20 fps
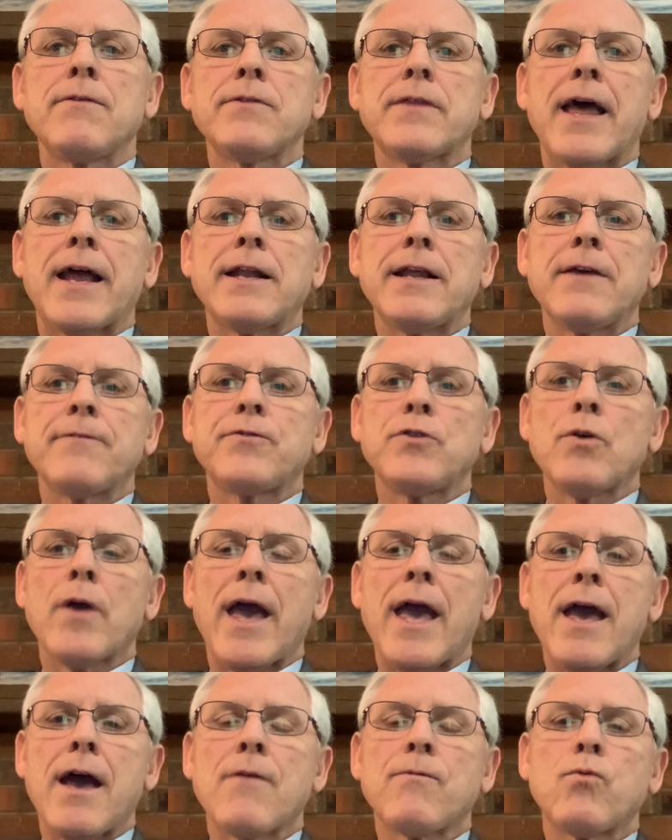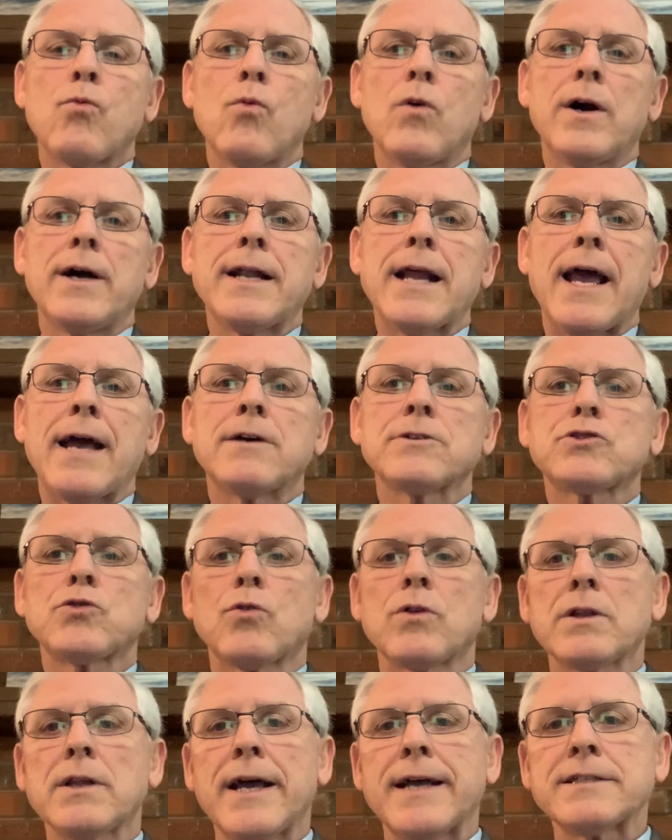that if you have 1 ounce
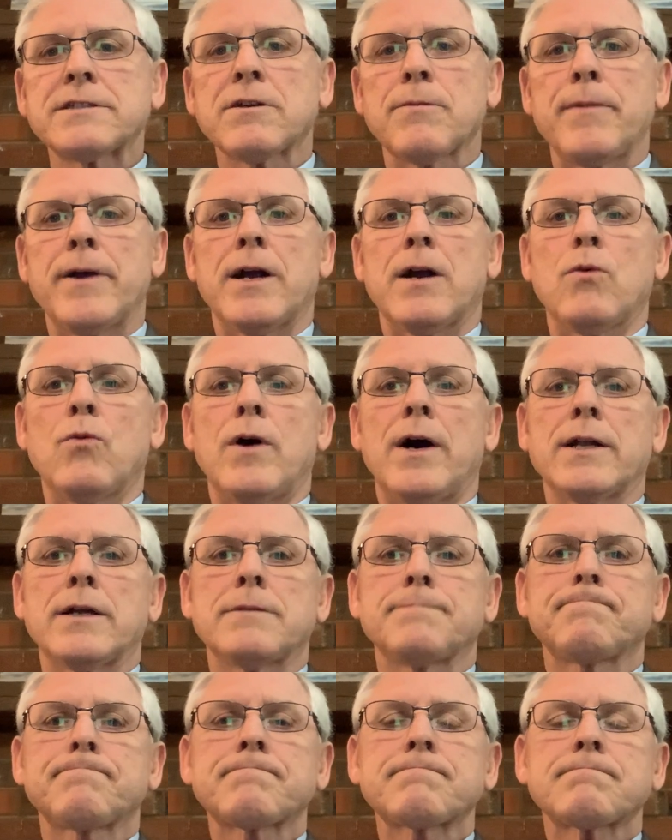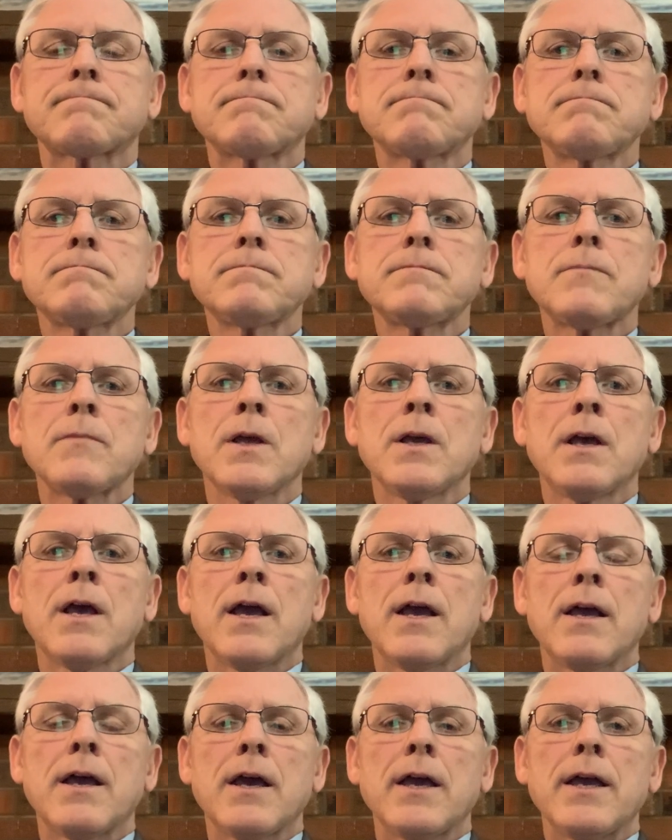or less of marijuana,
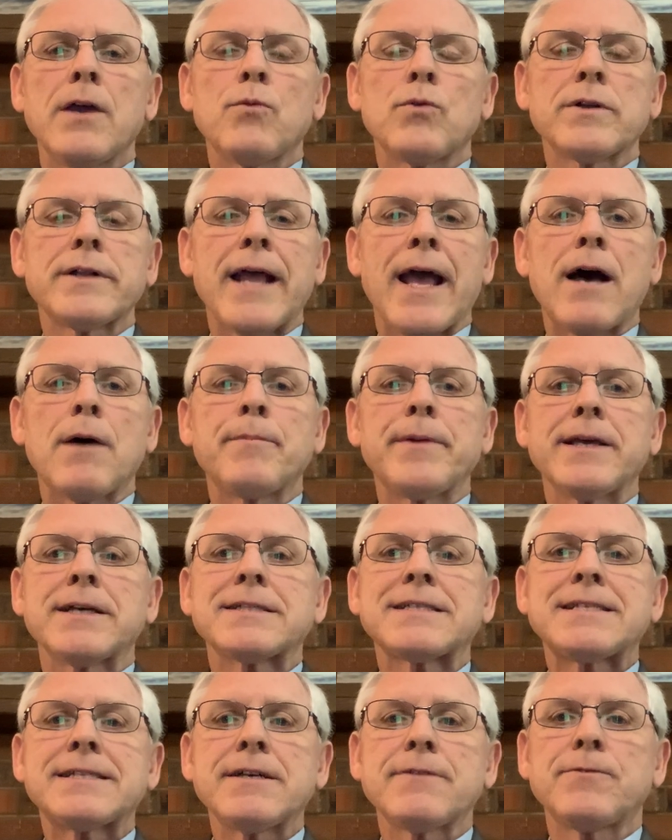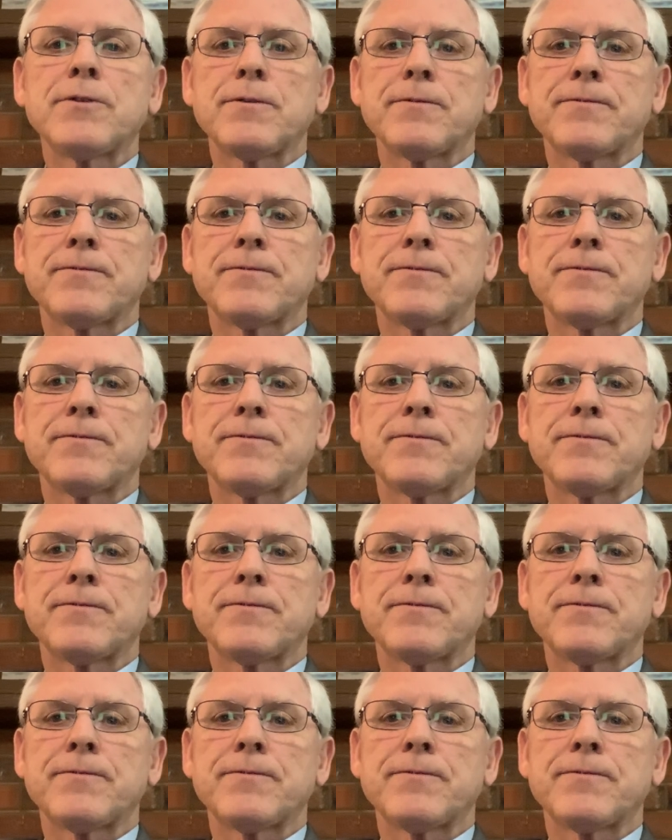it will now be a civil